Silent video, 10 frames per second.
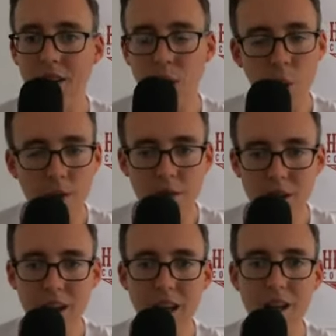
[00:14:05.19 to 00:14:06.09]
You went for
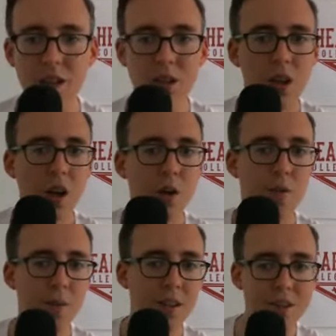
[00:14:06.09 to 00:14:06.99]
the knees
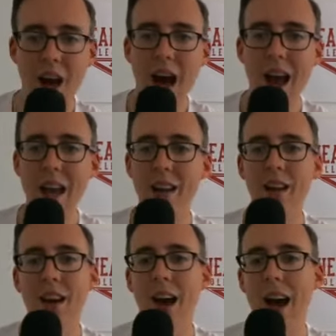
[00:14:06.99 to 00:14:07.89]
from the side.
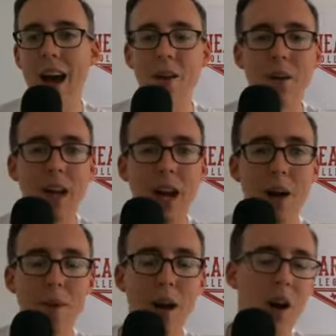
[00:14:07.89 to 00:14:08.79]
I don't care
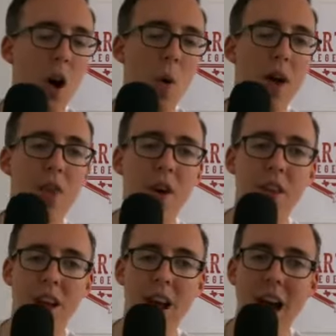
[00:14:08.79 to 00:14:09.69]
about, oh, I thought
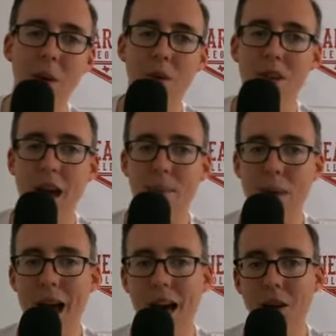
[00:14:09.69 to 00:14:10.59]
the guy was out of
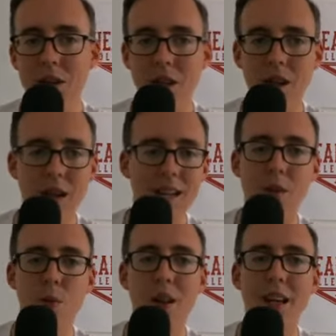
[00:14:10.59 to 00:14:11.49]
bounds, or I
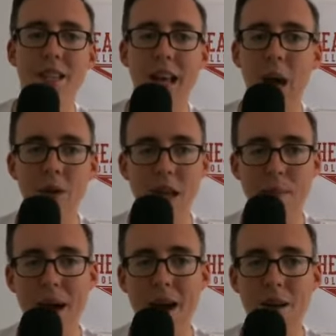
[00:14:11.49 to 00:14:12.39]
didn't realize the guy was out of
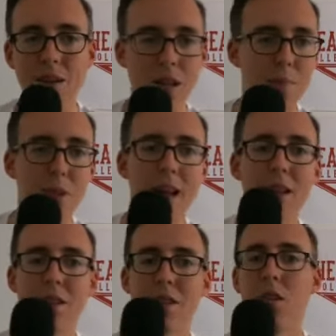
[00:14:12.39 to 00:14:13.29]
bounds, and the
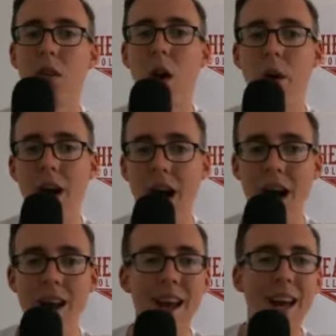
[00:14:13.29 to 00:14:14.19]
play's still going
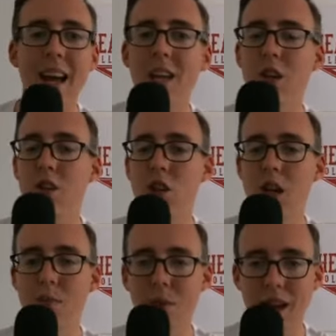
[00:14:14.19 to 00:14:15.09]
on. It's a
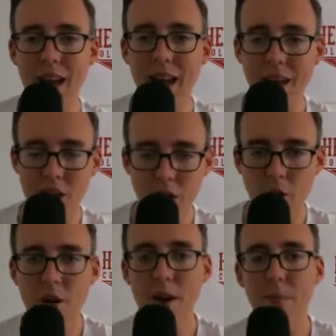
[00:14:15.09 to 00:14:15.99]
cheap play. It's a
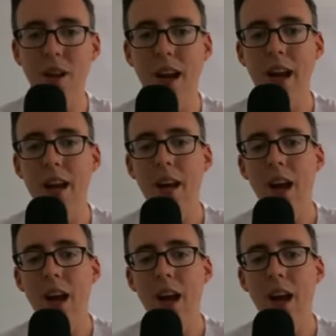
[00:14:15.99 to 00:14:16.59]
dirty play.